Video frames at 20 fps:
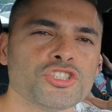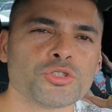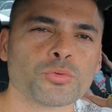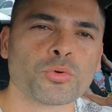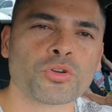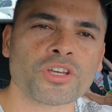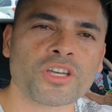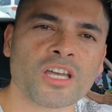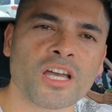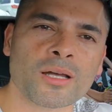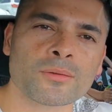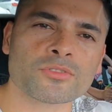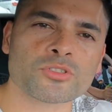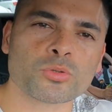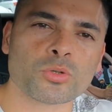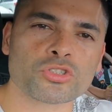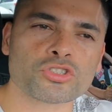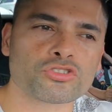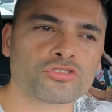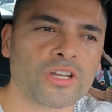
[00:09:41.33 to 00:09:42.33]
do you want to come
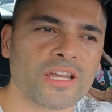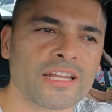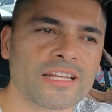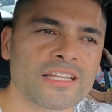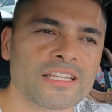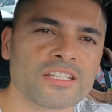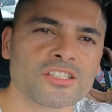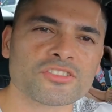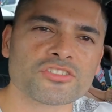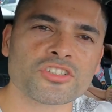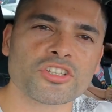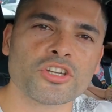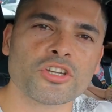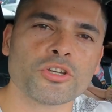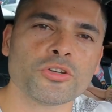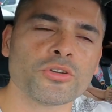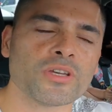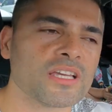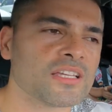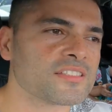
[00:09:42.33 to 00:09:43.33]
to Australia
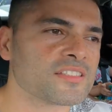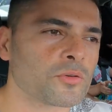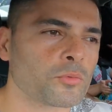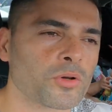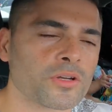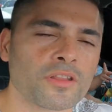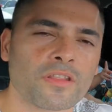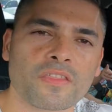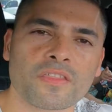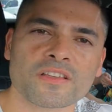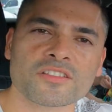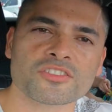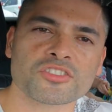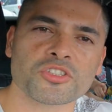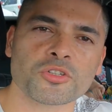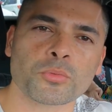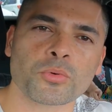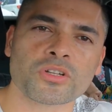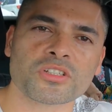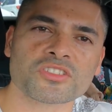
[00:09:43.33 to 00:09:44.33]
Zoo? Is it one of the things
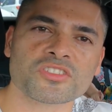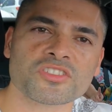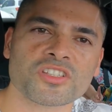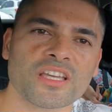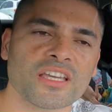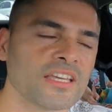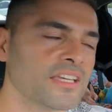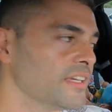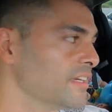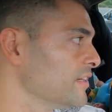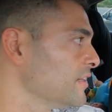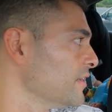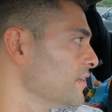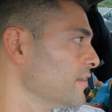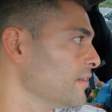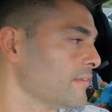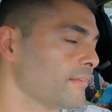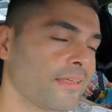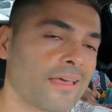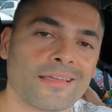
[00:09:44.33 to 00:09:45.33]
that you want to see?
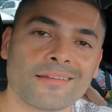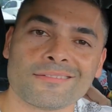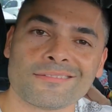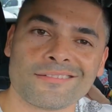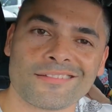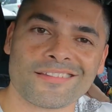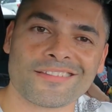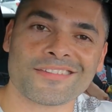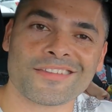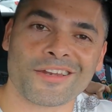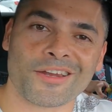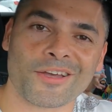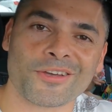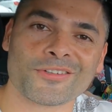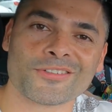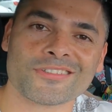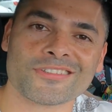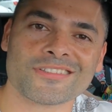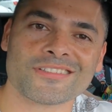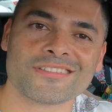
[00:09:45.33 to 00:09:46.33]
Then, you
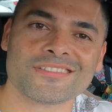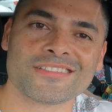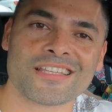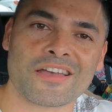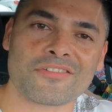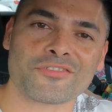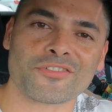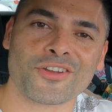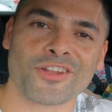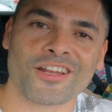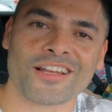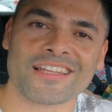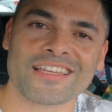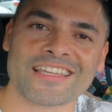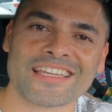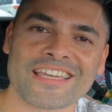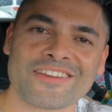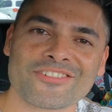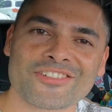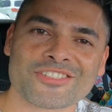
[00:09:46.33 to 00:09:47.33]
know,
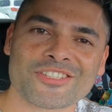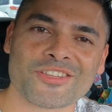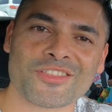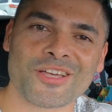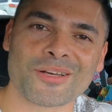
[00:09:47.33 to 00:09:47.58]
definitely give us a